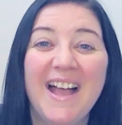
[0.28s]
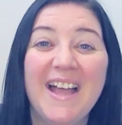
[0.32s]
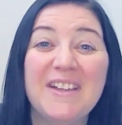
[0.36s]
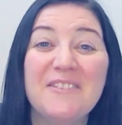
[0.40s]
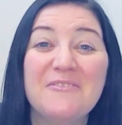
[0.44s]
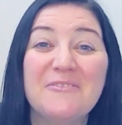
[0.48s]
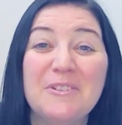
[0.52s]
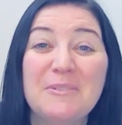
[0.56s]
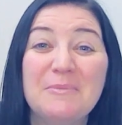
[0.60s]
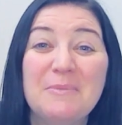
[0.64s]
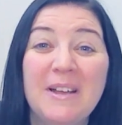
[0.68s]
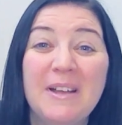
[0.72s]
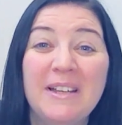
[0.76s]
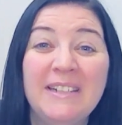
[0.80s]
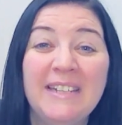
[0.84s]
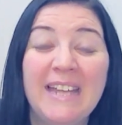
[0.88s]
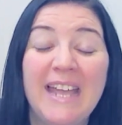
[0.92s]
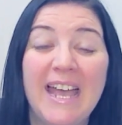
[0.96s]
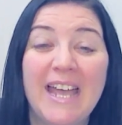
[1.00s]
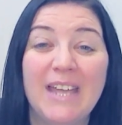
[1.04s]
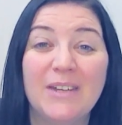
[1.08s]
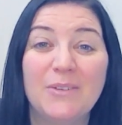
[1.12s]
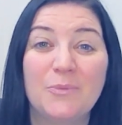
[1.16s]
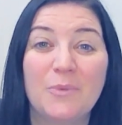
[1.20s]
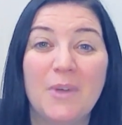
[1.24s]
Hi everyone,
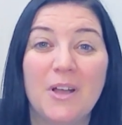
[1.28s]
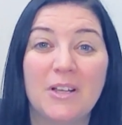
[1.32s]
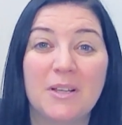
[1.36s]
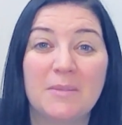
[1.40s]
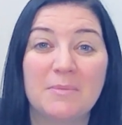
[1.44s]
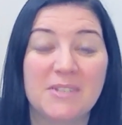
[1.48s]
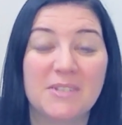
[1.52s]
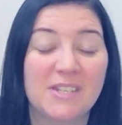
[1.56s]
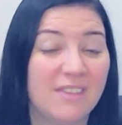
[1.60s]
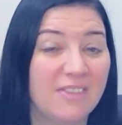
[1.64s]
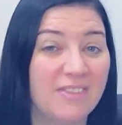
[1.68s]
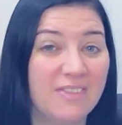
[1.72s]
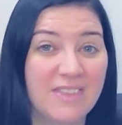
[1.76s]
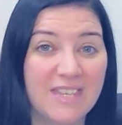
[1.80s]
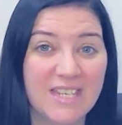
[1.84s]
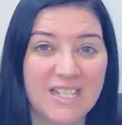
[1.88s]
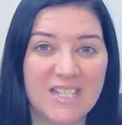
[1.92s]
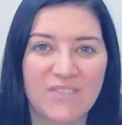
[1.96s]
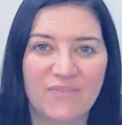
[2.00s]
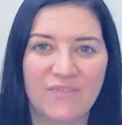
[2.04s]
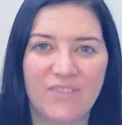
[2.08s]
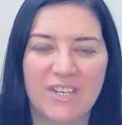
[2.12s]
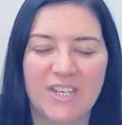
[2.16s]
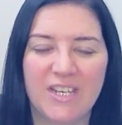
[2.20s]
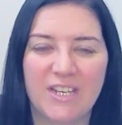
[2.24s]
and welcome to
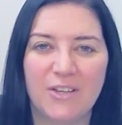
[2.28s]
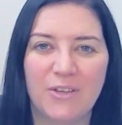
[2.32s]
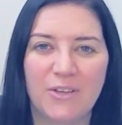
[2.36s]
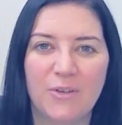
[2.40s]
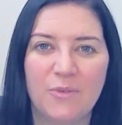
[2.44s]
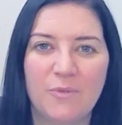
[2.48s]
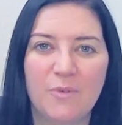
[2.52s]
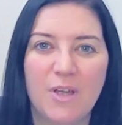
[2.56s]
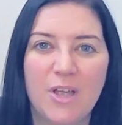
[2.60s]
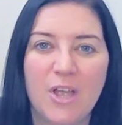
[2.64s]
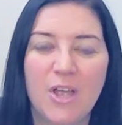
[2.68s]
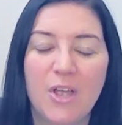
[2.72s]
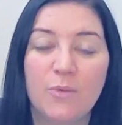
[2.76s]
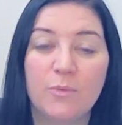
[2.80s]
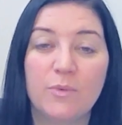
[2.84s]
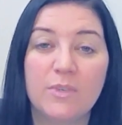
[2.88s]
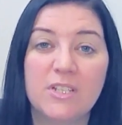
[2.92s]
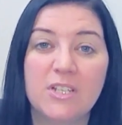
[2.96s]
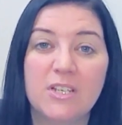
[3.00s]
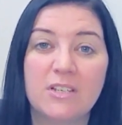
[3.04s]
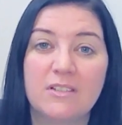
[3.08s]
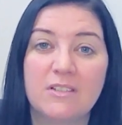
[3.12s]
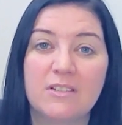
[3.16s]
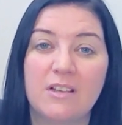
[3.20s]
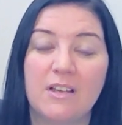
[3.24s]
this video,
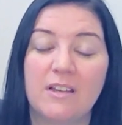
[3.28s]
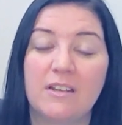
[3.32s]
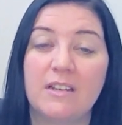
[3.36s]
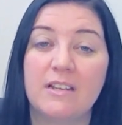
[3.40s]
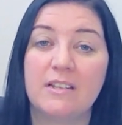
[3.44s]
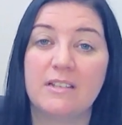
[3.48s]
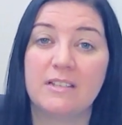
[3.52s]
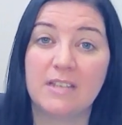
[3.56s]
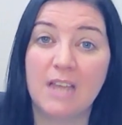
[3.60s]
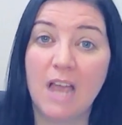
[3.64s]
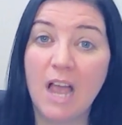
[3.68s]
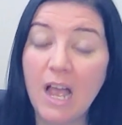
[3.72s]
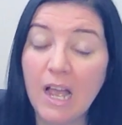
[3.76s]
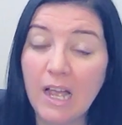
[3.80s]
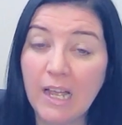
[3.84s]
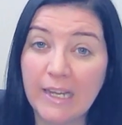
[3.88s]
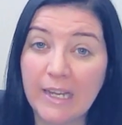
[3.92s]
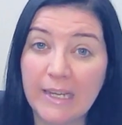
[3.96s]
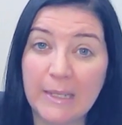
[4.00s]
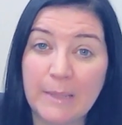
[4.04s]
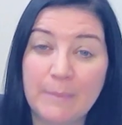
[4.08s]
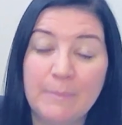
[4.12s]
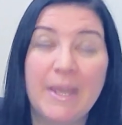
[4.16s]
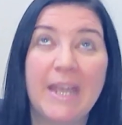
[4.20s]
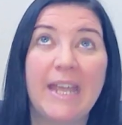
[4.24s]
which is on
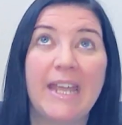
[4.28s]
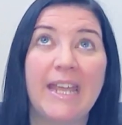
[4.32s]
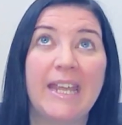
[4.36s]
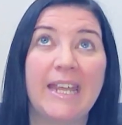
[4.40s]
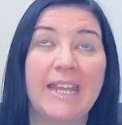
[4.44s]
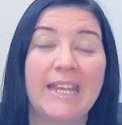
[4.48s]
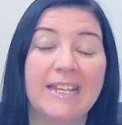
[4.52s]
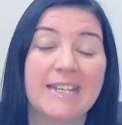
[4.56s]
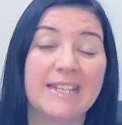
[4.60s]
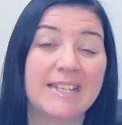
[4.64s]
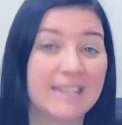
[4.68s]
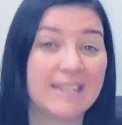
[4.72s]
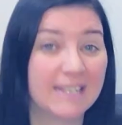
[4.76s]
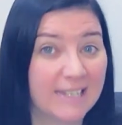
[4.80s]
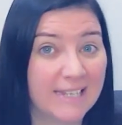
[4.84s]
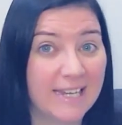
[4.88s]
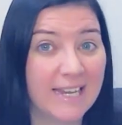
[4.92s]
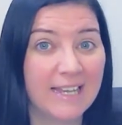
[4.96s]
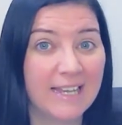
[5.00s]
time and the